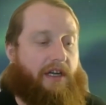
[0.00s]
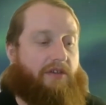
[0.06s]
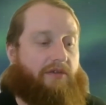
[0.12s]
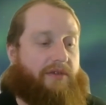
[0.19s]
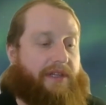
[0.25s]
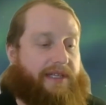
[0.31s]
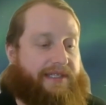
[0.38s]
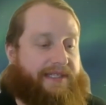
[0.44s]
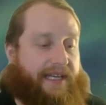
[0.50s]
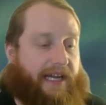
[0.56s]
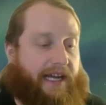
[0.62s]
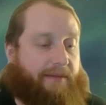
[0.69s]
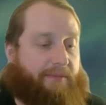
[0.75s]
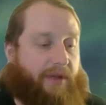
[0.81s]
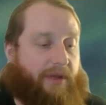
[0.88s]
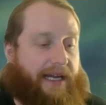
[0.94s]
when the
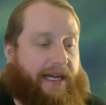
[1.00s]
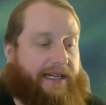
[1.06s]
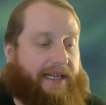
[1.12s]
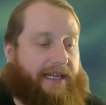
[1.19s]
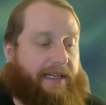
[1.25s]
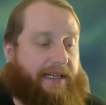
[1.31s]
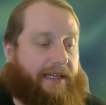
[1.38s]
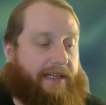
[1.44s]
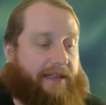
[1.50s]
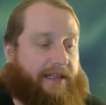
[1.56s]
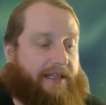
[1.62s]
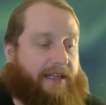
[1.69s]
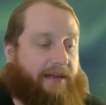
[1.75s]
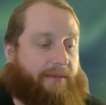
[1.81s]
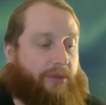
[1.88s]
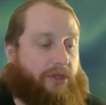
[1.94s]
sky blackened, the
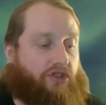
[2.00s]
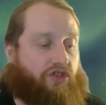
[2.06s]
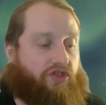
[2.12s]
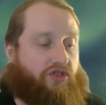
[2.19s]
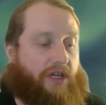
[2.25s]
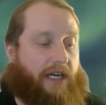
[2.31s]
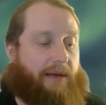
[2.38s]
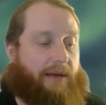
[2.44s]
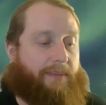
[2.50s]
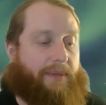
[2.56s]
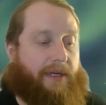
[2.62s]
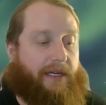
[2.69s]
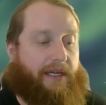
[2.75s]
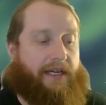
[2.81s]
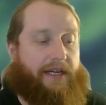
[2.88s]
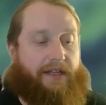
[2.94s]
temperature dropped,
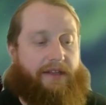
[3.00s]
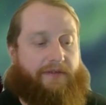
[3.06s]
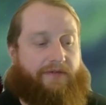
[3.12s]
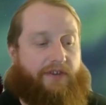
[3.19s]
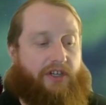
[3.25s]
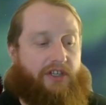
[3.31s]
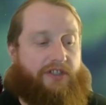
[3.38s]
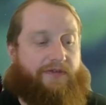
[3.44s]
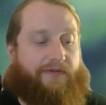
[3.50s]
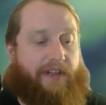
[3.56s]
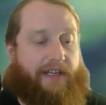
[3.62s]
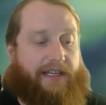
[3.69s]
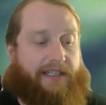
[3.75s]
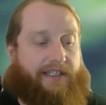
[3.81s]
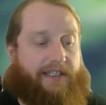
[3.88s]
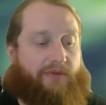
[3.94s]
and the first
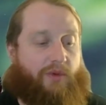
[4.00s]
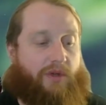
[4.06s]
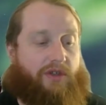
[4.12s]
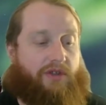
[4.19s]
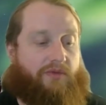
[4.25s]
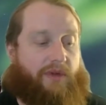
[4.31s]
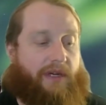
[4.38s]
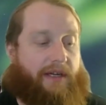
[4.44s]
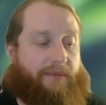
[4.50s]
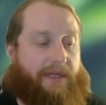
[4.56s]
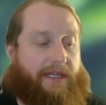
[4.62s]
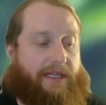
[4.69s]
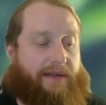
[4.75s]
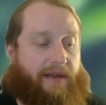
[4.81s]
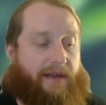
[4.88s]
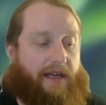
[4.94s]
flakes swirled around
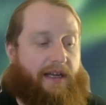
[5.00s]
me,